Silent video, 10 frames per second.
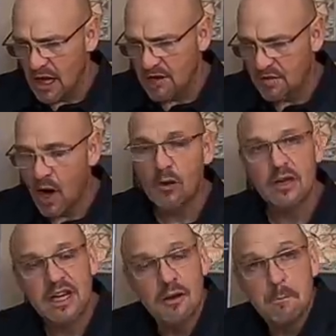it's
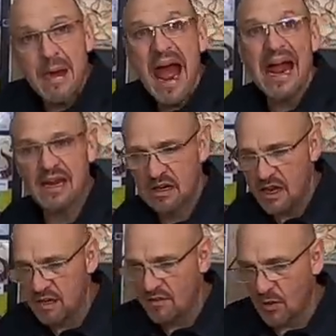hard to get them back.
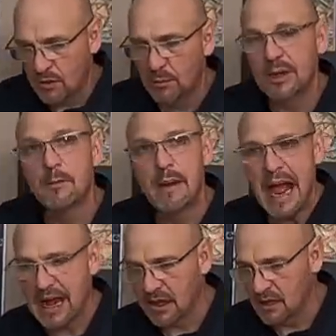It's hard to bring them
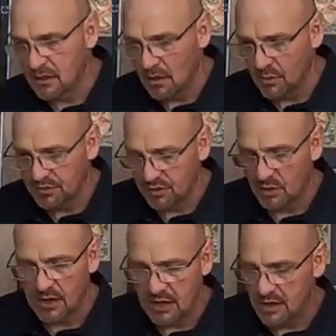back. You know,
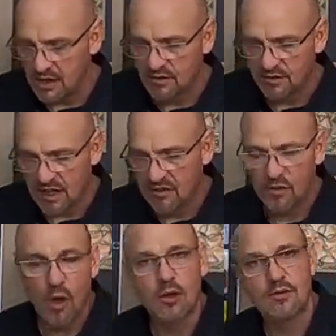so, and it just takes
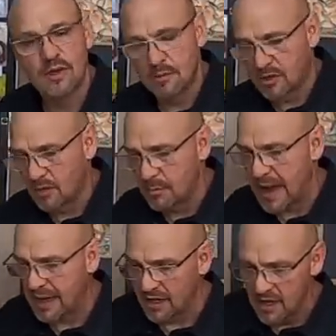longer for them to come
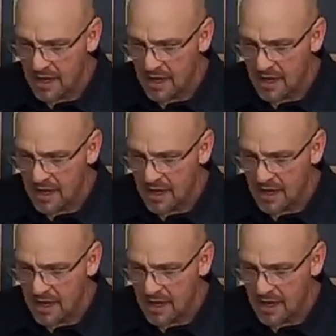back.